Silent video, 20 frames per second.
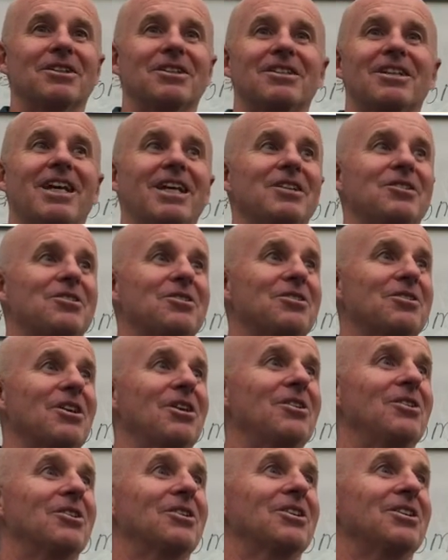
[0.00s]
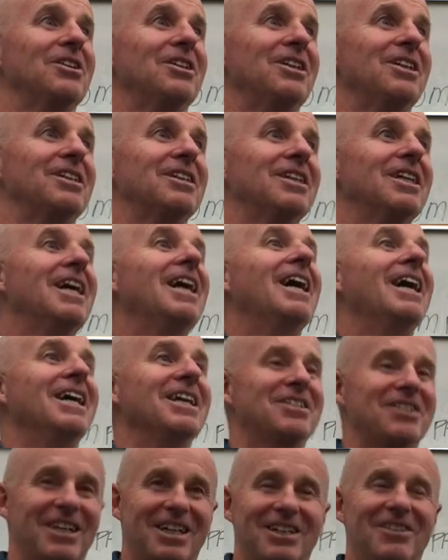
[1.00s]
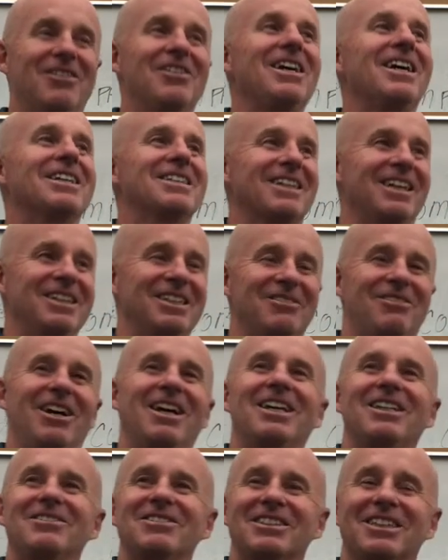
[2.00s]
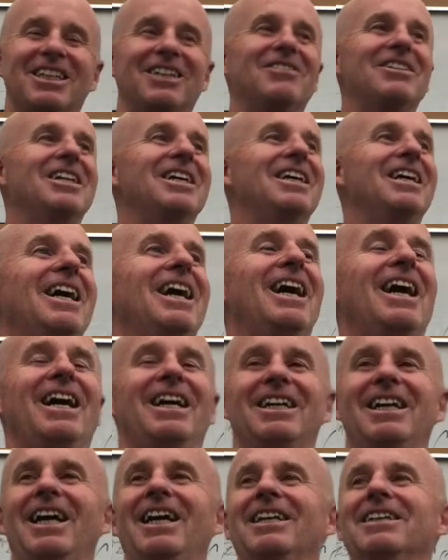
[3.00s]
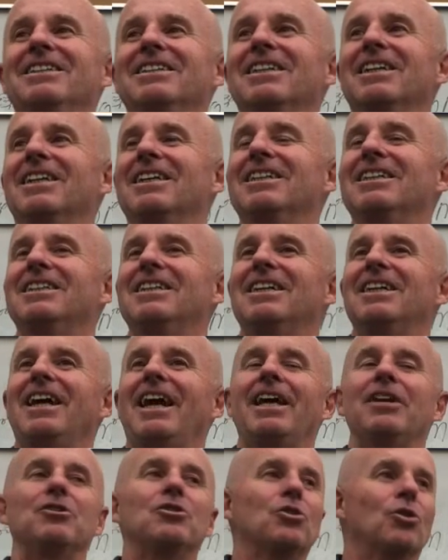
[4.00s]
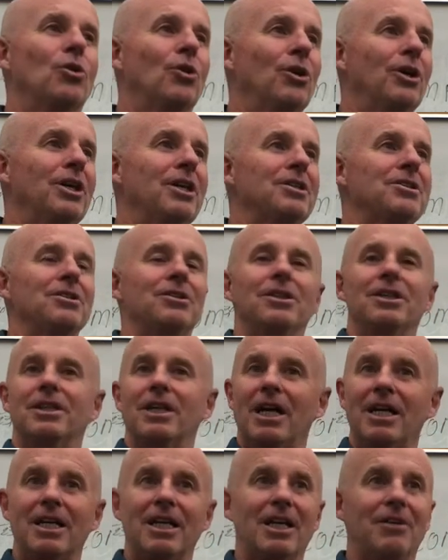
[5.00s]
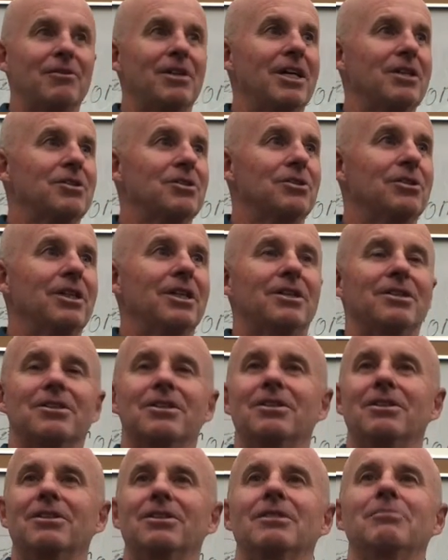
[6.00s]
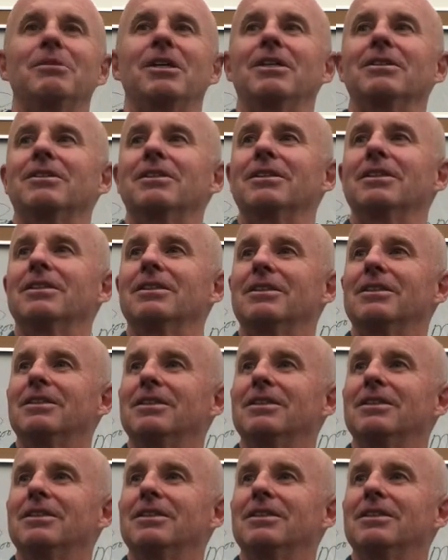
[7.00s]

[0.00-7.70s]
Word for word: it tastes so good. It's on, yeah, it's on the bottom shelf, and toys. You know, you got to have that toy because you heard about the